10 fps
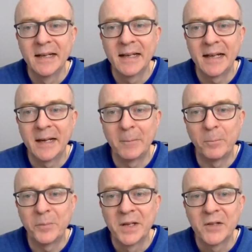
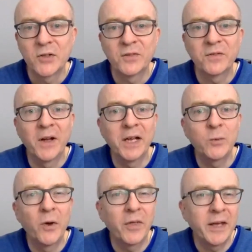to find
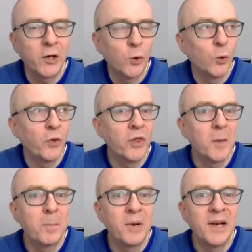what they call
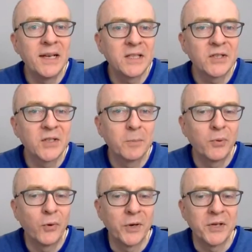the bliss
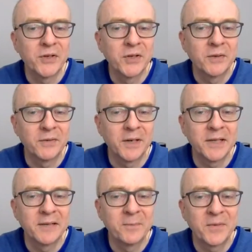point,
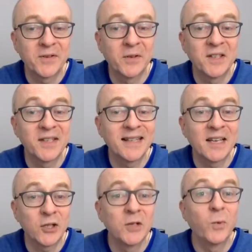right? So this is
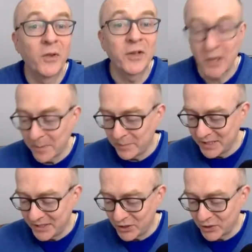actually what the
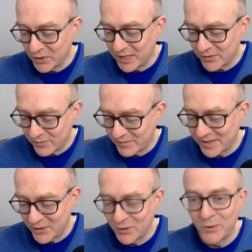companies do. They
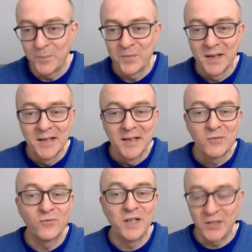do
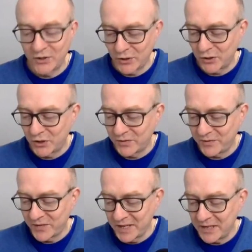research to
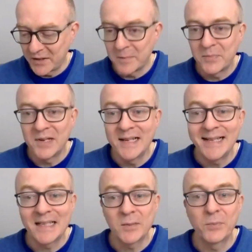find the
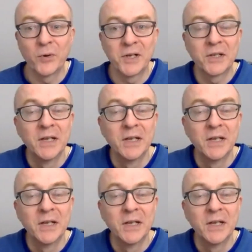bliss point,